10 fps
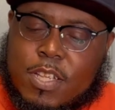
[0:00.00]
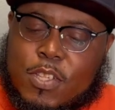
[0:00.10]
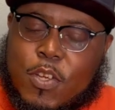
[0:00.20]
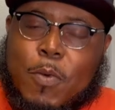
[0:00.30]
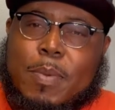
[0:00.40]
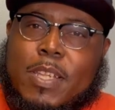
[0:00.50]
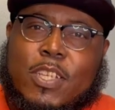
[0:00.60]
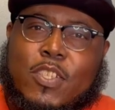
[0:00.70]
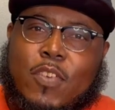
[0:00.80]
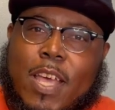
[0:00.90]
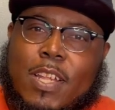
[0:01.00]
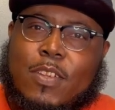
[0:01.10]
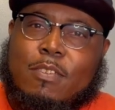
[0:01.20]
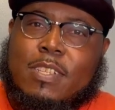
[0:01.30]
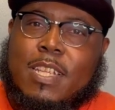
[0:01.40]
don't be distracted
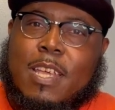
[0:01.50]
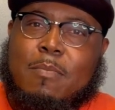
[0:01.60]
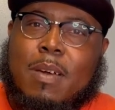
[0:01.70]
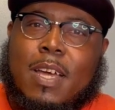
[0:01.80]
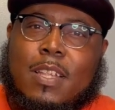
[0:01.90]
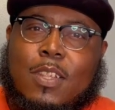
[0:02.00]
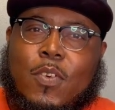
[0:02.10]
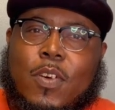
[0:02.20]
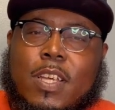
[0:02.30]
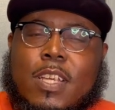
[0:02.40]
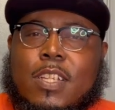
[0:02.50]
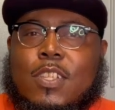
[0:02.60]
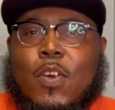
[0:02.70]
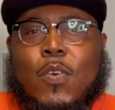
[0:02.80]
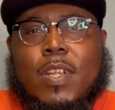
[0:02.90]
on today, my Lord.
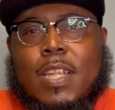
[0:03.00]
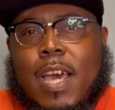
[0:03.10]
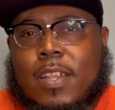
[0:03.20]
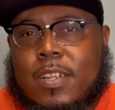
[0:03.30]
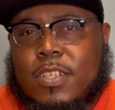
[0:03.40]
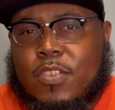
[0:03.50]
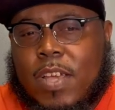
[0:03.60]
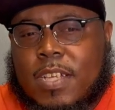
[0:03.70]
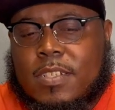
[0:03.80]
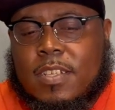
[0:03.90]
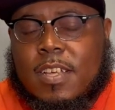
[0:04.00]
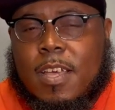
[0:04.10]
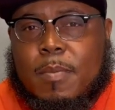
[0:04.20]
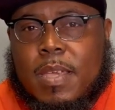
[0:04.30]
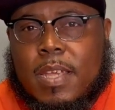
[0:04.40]
Don't allow the distractions to
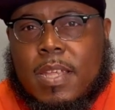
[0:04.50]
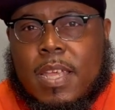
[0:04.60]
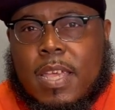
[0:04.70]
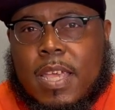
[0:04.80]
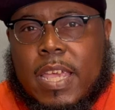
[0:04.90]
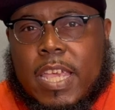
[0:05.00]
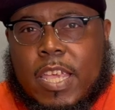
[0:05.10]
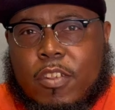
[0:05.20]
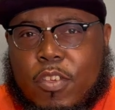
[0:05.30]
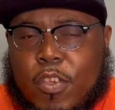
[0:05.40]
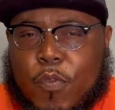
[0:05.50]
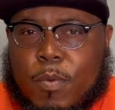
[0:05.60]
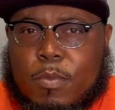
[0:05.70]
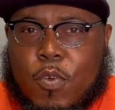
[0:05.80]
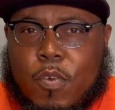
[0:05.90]
come in and hinder you
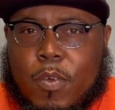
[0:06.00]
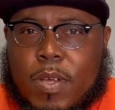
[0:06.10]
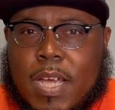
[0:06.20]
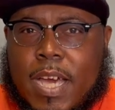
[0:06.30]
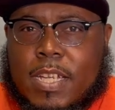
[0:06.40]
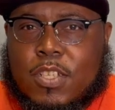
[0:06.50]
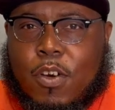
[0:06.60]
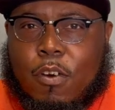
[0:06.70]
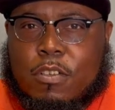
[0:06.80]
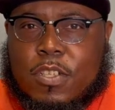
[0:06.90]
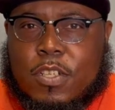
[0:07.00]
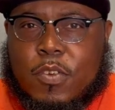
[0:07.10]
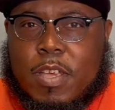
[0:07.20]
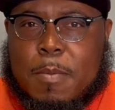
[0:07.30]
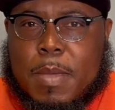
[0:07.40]
from doing what God has called you to
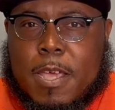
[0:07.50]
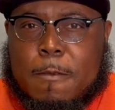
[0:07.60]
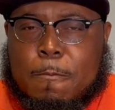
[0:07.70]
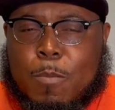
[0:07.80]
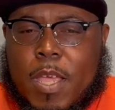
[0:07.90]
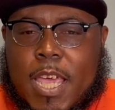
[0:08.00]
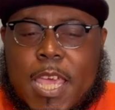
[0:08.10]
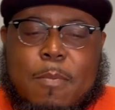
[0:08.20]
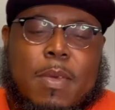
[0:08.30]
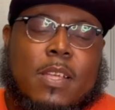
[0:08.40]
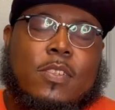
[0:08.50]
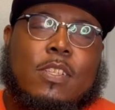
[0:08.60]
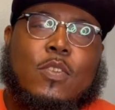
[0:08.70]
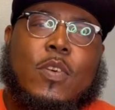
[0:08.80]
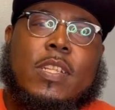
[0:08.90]
do. Amen? Amen. So let's
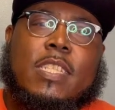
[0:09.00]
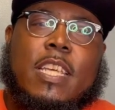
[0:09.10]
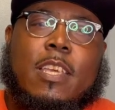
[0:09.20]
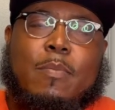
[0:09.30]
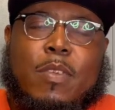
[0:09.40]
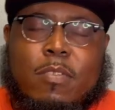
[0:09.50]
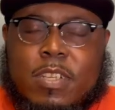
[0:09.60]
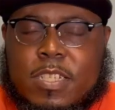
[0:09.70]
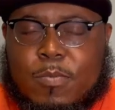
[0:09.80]
go ahead and take communion this